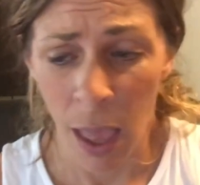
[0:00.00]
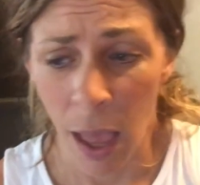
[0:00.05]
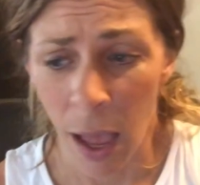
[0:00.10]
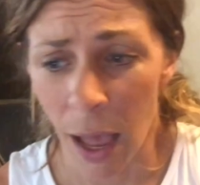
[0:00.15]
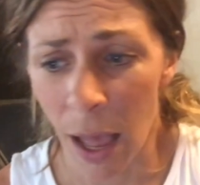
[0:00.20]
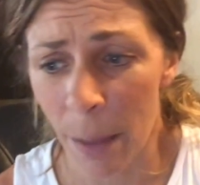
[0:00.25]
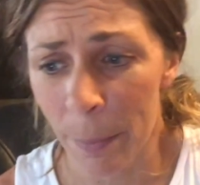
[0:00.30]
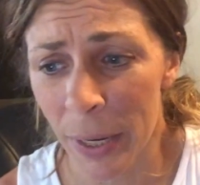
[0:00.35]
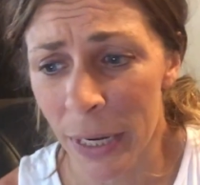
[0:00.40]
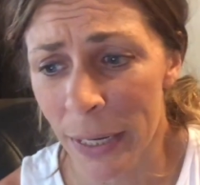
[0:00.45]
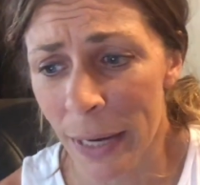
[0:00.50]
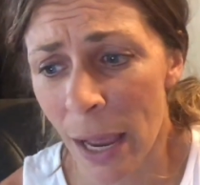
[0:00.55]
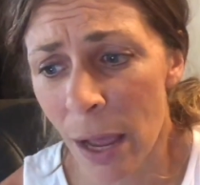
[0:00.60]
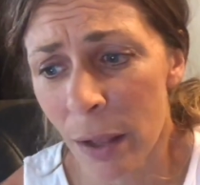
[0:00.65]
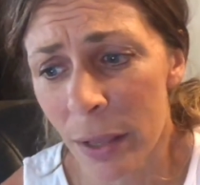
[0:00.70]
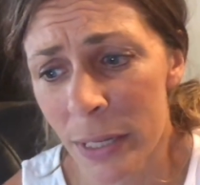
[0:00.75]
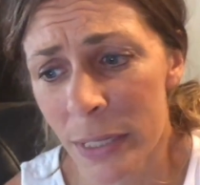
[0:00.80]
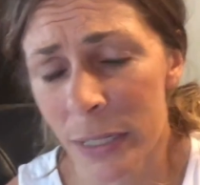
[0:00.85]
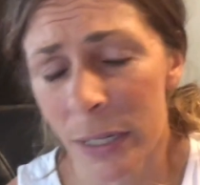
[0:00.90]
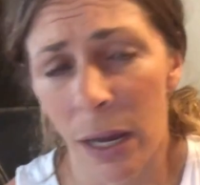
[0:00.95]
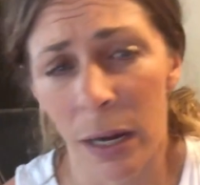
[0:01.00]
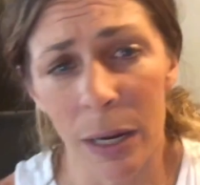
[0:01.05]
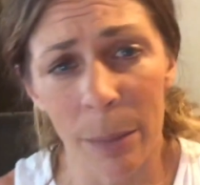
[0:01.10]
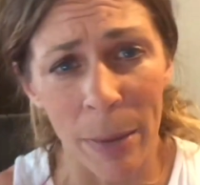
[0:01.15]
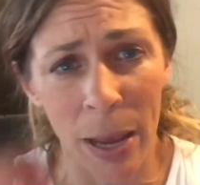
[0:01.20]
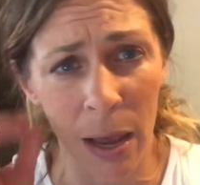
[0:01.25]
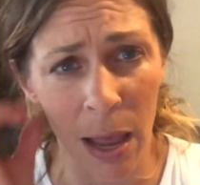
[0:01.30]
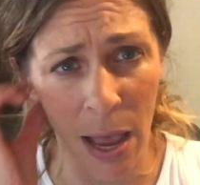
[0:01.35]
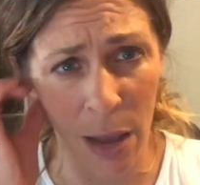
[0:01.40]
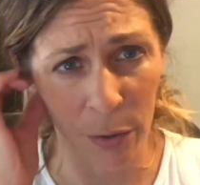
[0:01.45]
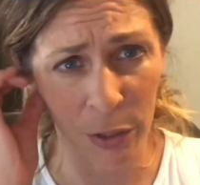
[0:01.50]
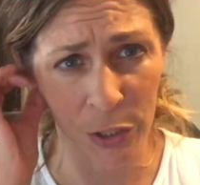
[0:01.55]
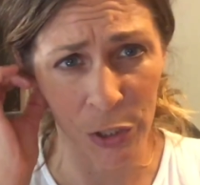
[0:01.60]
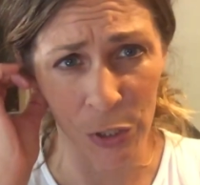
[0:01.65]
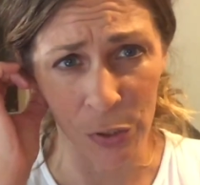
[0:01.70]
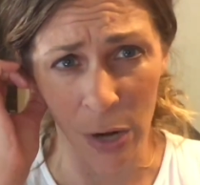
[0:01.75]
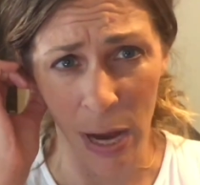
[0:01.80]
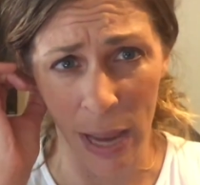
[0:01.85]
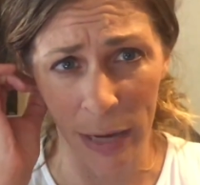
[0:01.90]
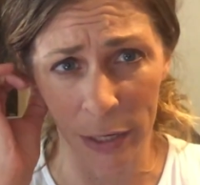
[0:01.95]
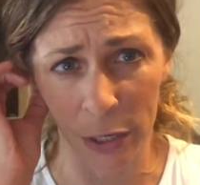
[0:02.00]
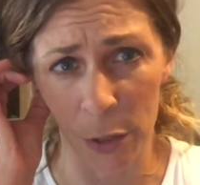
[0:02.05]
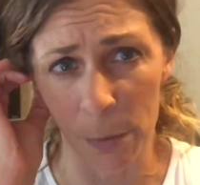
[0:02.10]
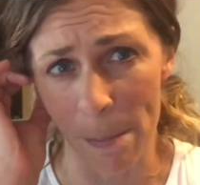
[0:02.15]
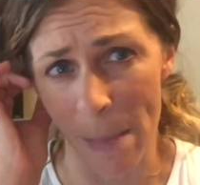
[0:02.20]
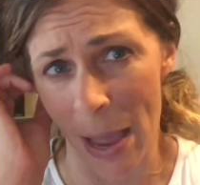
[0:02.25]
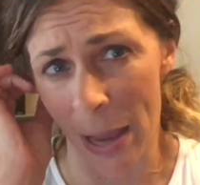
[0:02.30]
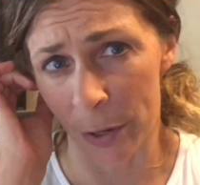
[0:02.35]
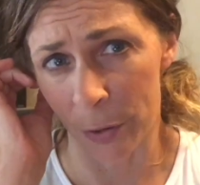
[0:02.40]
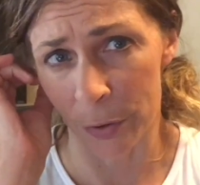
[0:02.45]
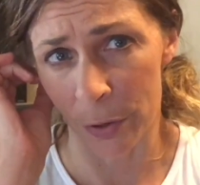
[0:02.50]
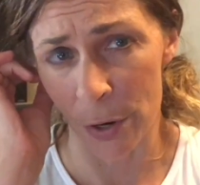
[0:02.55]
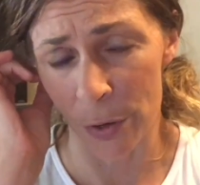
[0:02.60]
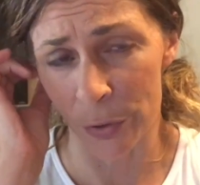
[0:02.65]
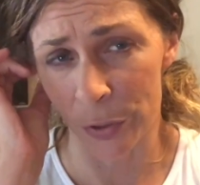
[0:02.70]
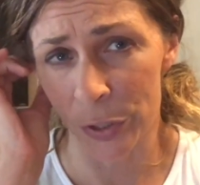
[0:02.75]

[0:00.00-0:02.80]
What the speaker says: And now let's talk about how to track your macros.